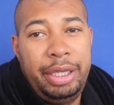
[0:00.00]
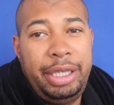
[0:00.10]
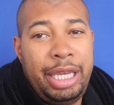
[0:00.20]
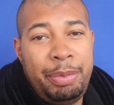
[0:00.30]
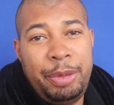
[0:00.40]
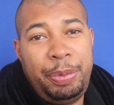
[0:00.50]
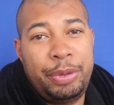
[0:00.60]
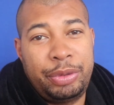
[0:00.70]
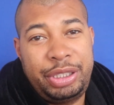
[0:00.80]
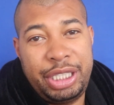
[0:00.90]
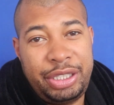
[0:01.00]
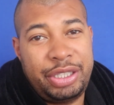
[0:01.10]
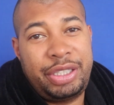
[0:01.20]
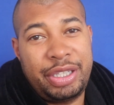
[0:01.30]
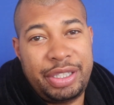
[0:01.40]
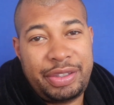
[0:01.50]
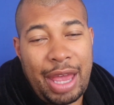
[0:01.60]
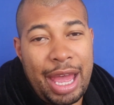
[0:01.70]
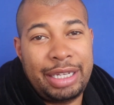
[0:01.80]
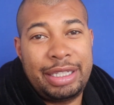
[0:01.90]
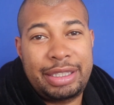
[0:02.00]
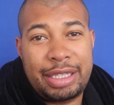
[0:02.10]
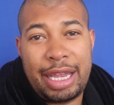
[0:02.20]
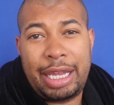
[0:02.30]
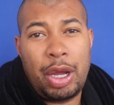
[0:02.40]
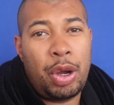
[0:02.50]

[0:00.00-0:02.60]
Kimmy pulled Tisha to the side and it's like,